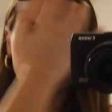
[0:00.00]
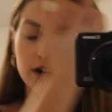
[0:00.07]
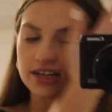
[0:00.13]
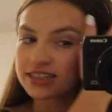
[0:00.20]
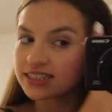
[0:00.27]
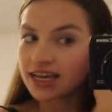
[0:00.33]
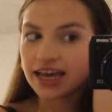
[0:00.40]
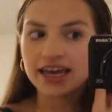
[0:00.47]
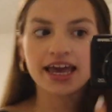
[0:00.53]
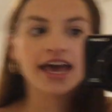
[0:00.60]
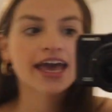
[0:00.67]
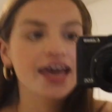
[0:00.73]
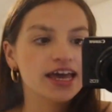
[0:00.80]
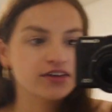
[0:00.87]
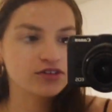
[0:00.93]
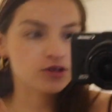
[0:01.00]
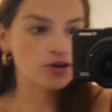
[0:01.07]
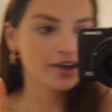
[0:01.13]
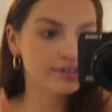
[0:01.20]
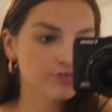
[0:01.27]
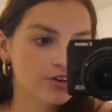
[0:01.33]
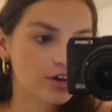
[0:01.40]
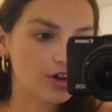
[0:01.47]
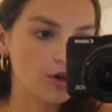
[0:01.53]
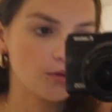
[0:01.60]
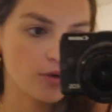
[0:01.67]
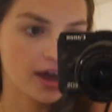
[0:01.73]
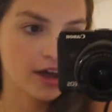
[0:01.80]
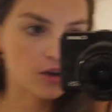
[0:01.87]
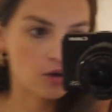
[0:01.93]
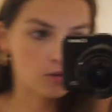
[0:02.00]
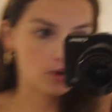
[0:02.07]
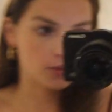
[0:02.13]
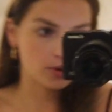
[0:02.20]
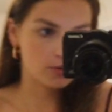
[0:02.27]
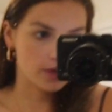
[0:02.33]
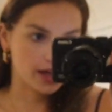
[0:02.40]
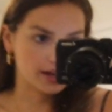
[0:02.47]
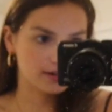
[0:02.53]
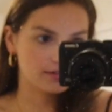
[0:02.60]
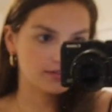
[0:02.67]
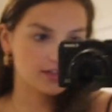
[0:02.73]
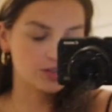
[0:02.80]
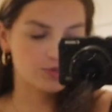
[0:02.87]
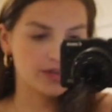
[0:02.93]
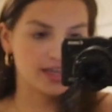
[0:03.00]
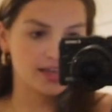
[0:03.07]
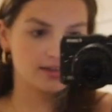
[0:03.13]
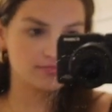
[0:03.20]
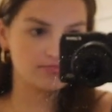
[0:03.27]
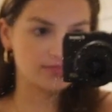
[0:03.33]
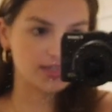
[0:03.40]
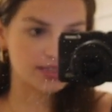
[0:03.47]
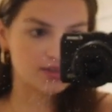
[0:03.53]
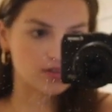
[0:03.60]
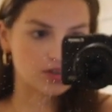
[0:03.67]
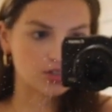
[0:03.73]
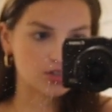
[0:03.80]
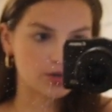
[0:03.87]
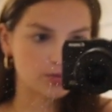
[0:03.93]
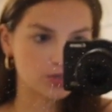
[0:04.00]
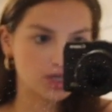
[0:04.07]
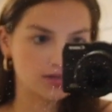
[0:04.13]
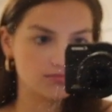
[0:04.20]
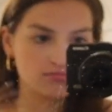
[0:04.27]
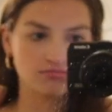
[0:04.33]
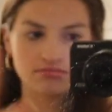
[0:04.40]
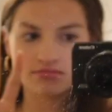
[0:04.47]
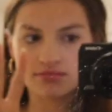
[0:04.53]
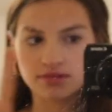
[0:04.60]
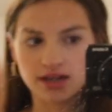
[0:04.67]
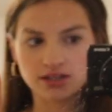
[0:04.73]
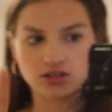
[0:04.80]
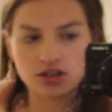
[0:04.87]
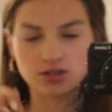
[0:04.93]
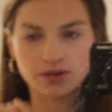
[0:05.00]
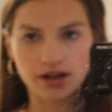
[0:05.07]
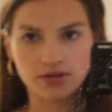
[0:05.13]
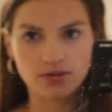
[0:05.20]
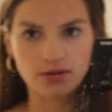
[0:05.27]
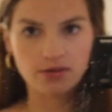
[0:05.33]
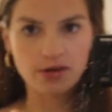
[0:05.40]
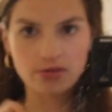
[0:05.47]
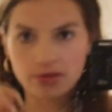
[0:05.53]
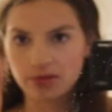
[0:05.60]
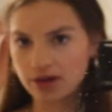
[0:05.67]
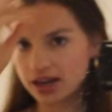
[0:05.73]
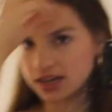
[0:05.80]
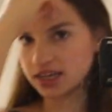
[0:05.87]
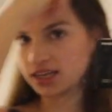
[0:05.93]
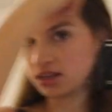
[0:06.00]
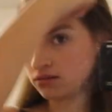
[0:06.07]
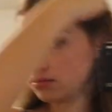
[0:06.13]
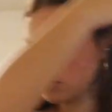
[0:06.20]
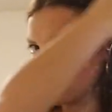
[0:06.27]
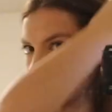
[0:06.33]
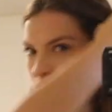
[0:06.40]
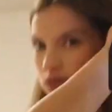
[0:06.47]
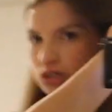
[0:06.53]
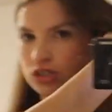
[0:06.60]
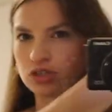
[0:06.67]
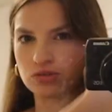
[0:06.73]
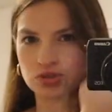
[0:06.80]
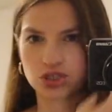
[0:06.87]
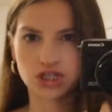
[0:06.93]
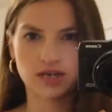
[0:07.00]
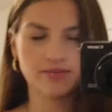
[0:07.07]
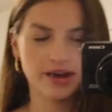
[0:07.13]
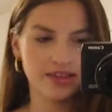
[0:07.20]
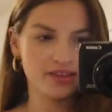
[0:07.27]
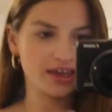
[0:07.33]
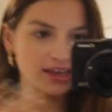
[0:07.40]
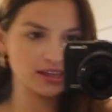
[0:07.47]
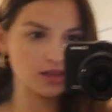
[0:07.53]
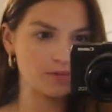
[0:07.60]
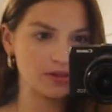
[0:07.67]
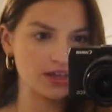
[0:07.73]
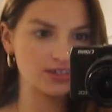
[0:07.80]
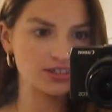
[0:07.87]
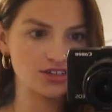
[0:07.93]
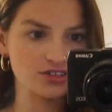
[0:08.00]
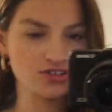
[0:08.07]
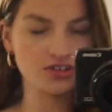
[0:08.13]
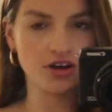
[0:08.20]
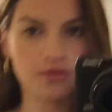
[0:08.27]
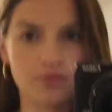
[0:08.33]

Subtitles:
wanted to say, if you guys wanna know at all where we went this weekend, it's in the description. I talked about everywhere we went in order usually by like the places. So,